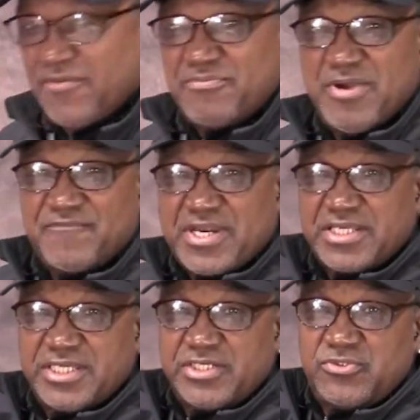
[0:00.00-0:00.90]
As a matter of fact, I
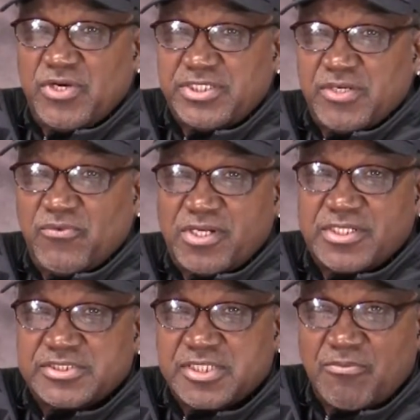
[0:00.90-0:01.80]
did two. I did one in
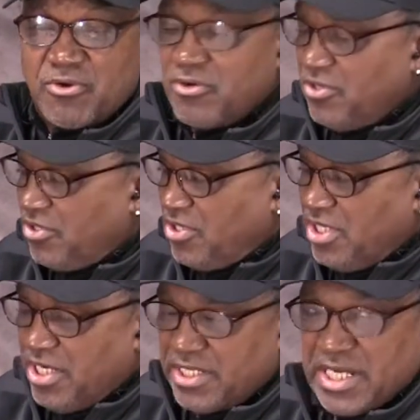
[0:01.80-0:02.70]
the summer
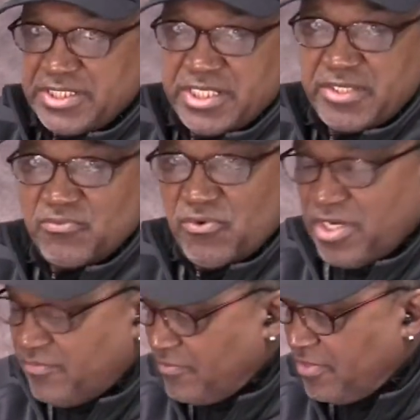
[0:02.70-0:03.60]
and I did
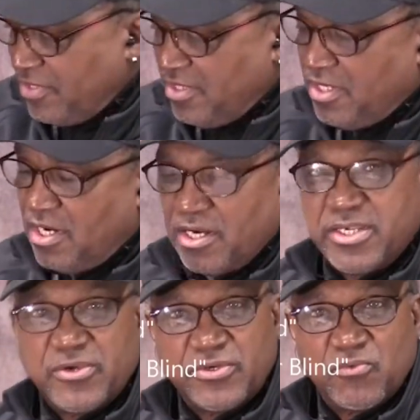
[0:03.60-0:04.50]
one
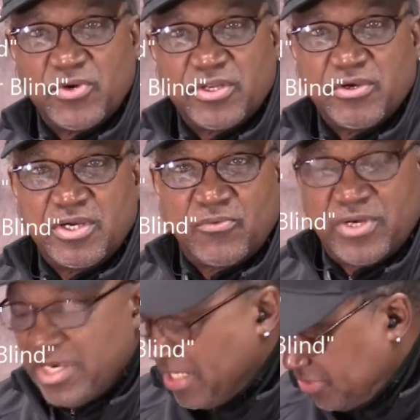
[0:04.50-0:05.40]
here in the winter
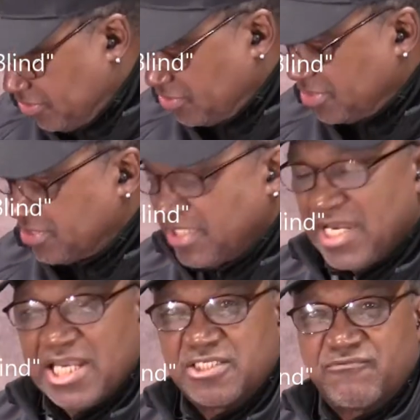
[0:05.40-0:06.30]
where I actually took this thing
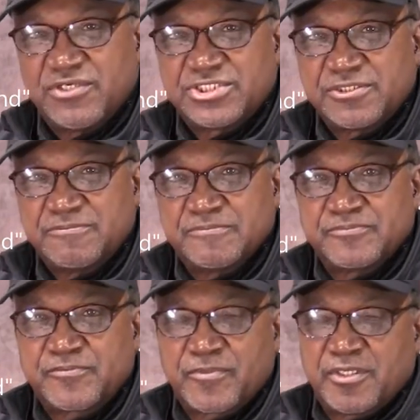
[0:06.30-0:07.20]
ice fishing.
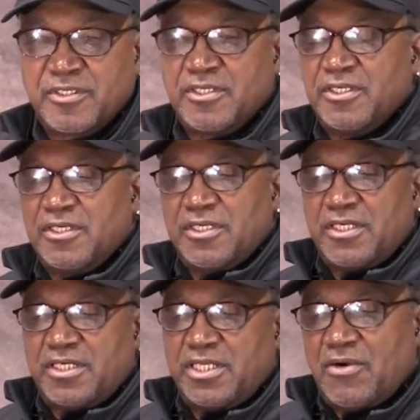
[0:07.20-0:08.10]

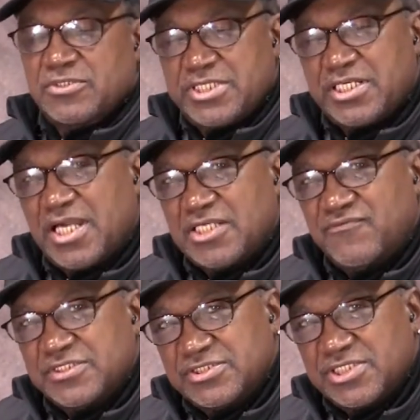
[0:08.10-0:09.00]
And I was taking ice
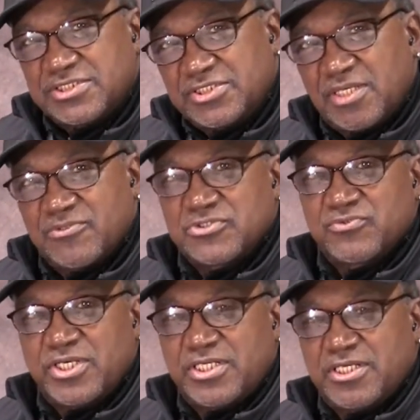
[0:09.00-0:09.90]
fishing just to
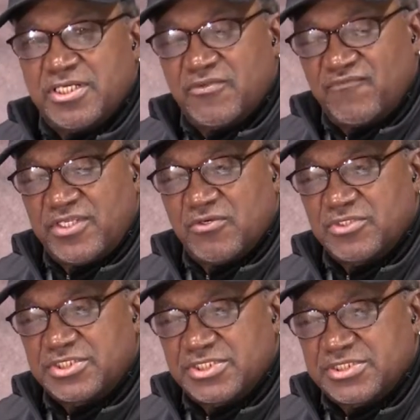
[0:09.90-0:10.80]
demonstrate in the video
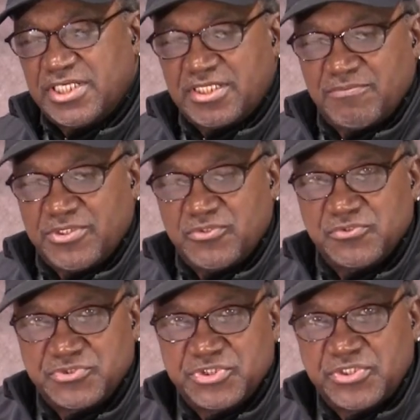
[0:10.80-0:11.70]
that this thing can be
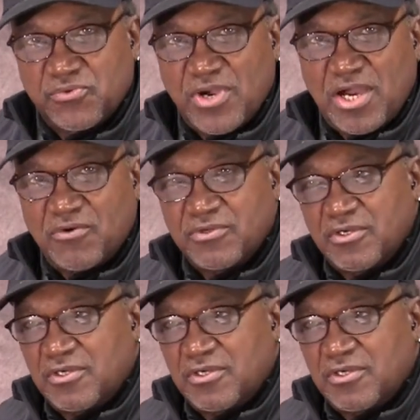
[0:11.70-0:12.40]
used year-round